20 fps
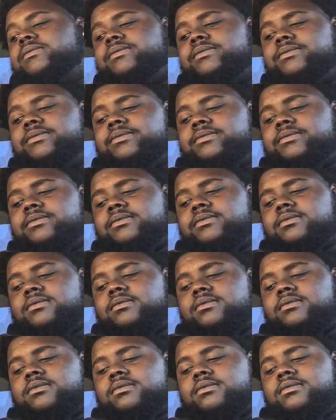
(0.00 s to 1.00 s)

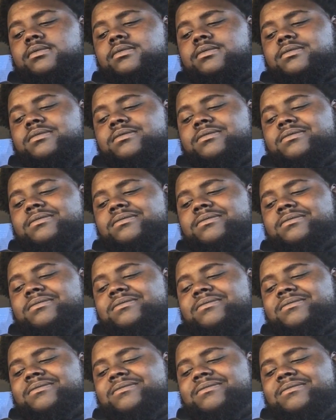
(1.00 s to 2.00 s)

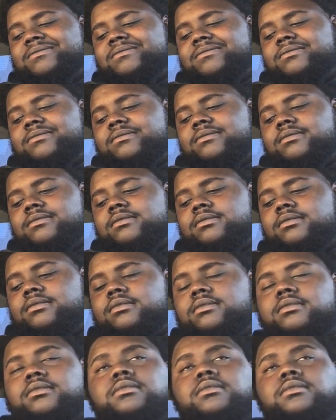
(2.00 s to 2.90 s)
(silent)